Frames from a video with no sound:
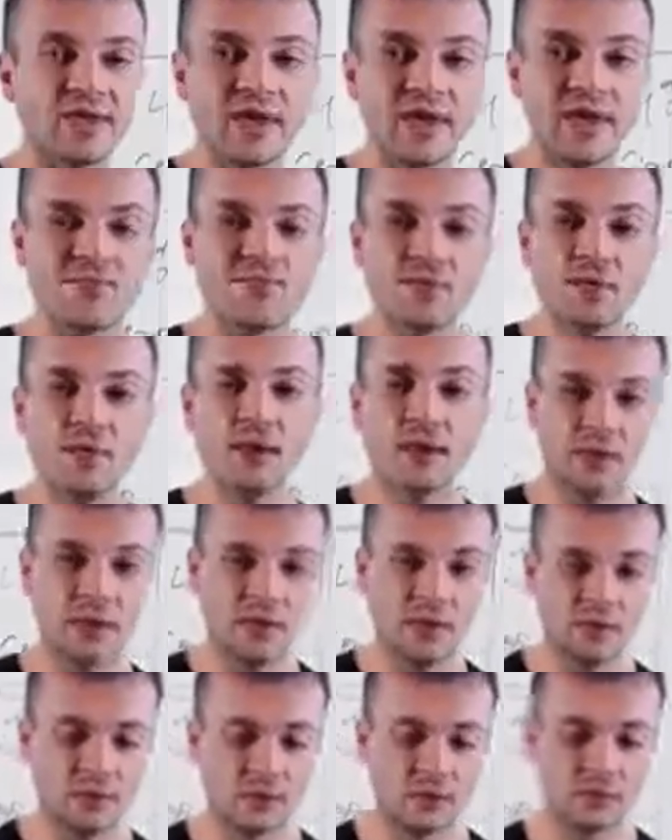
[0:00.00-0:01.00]
everybody,
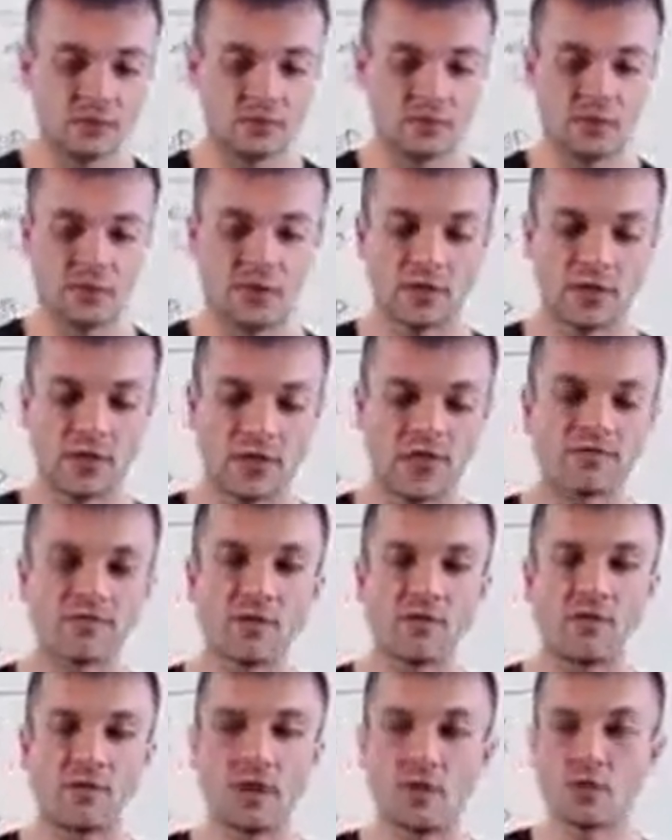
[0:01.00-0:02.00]
okay,
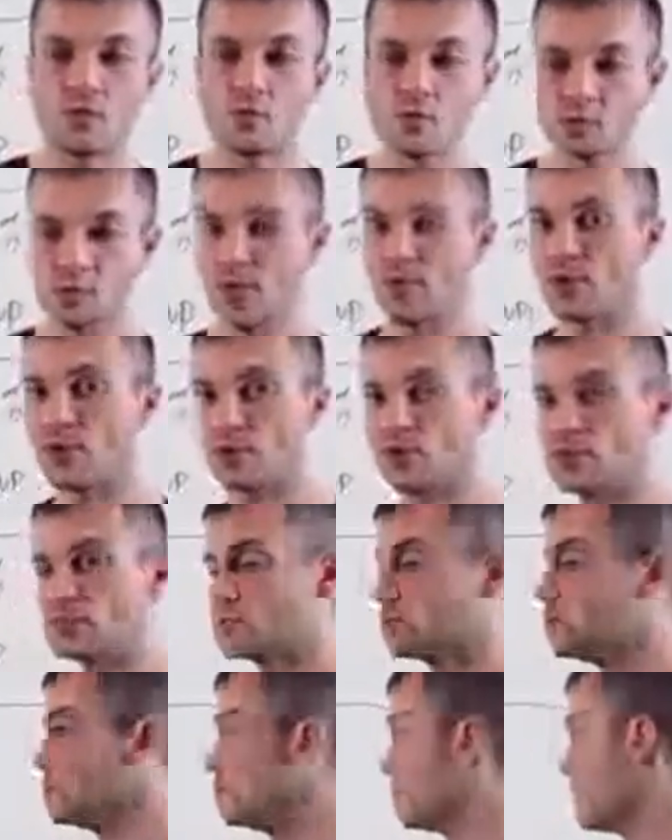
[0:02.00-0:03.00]
everybody who's a part of this
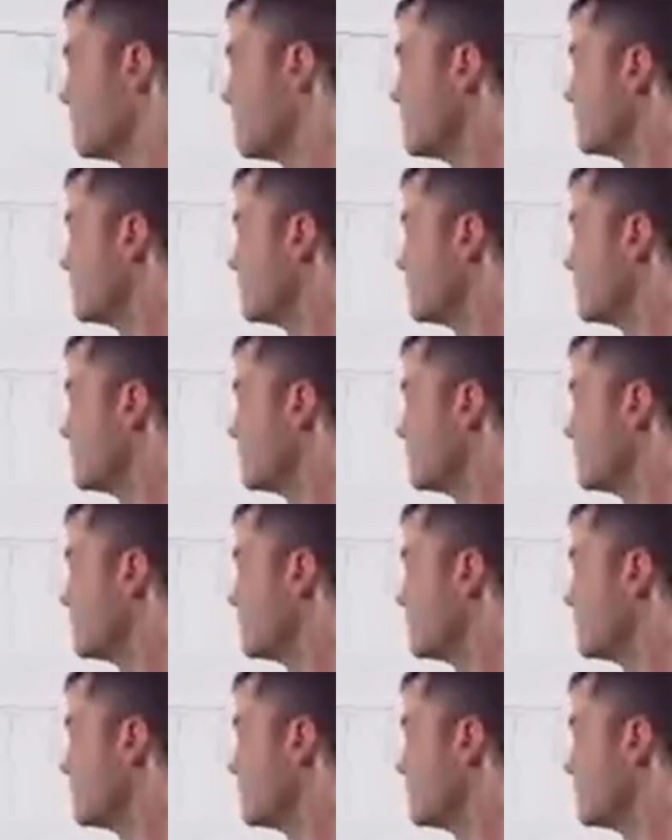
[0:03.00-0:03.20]
group,